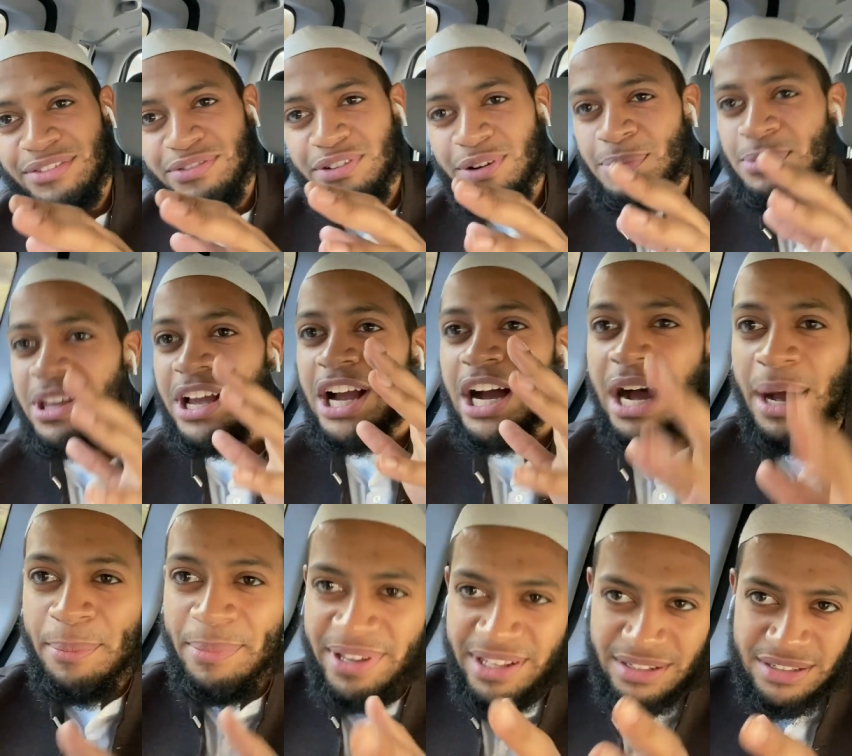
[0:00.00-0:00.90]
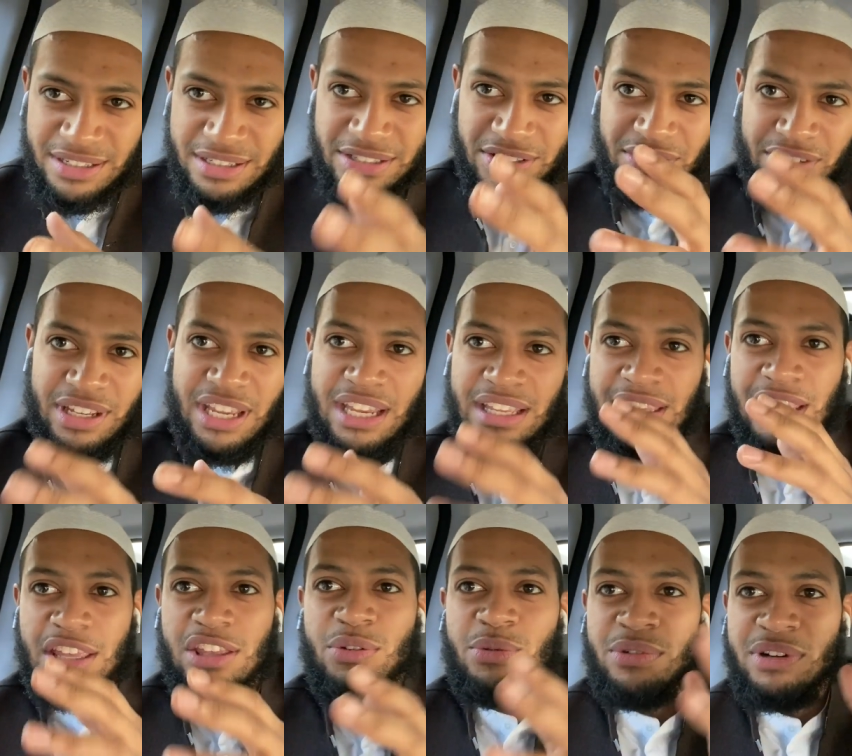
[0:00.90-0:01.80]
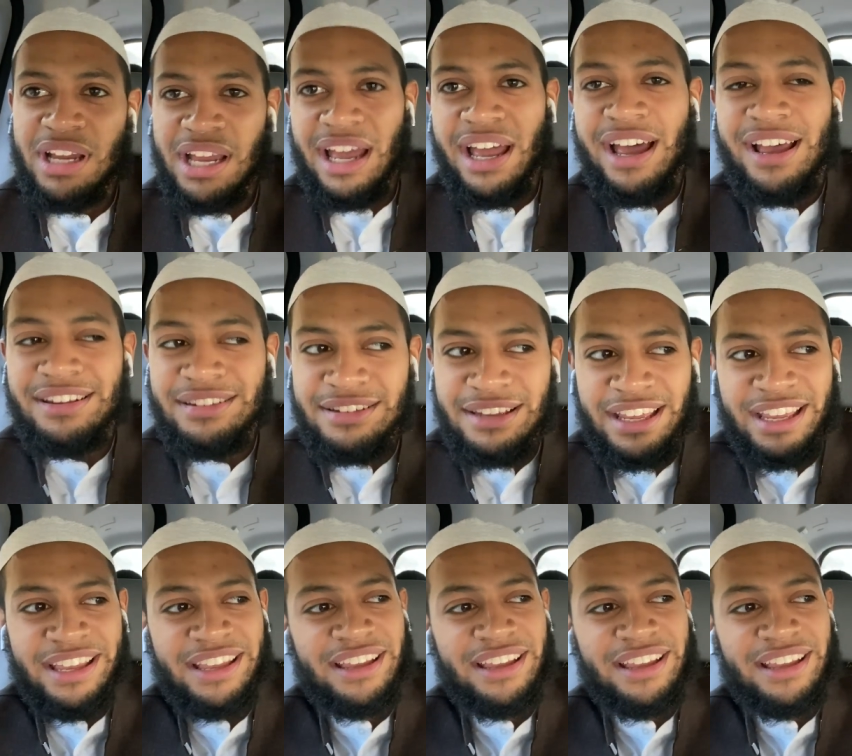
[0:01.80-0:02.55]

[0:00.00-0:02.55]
from the comments, okay? That you wanna ask